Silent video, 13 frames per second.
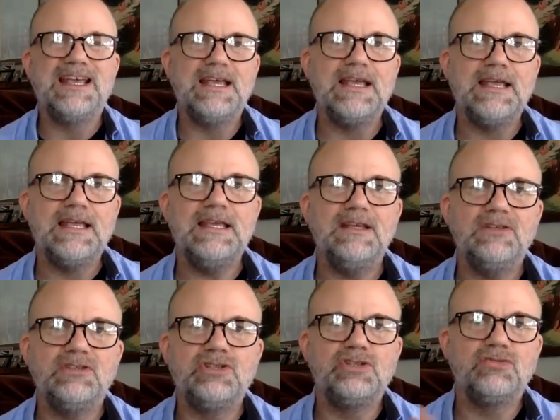He
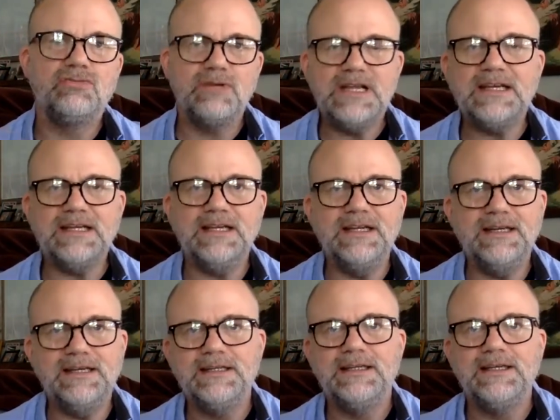is
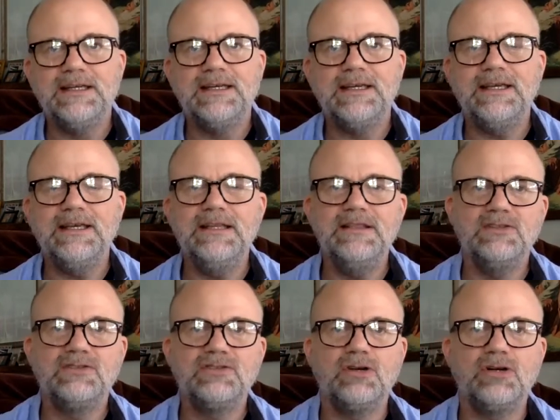treated in
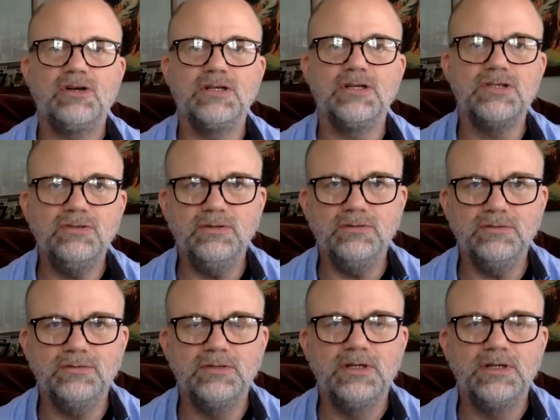this
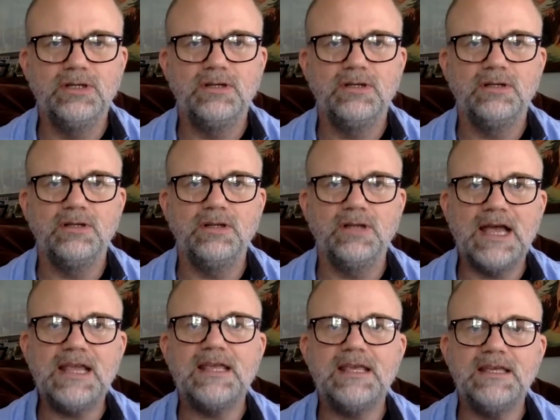cartoon
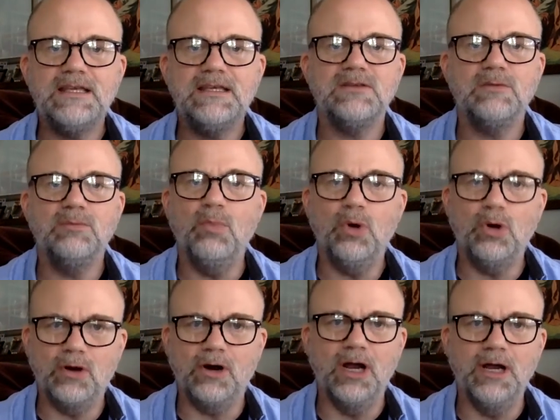like he is a
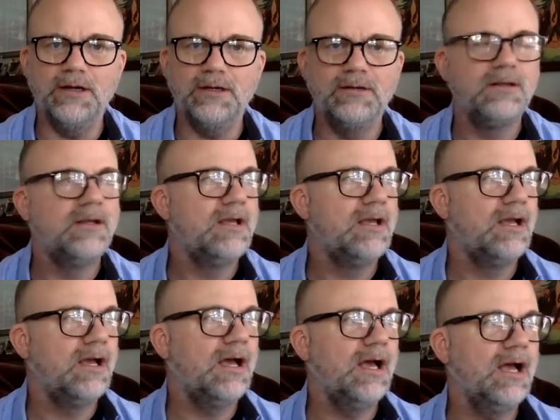moron,
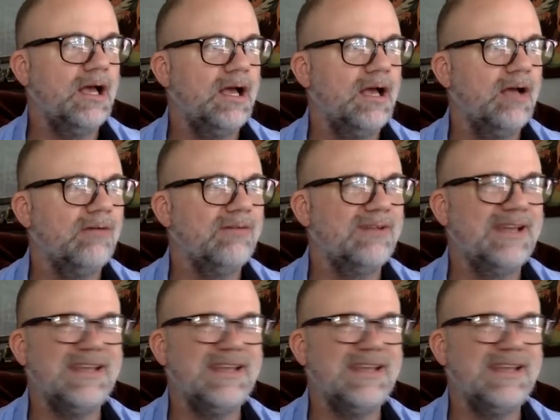like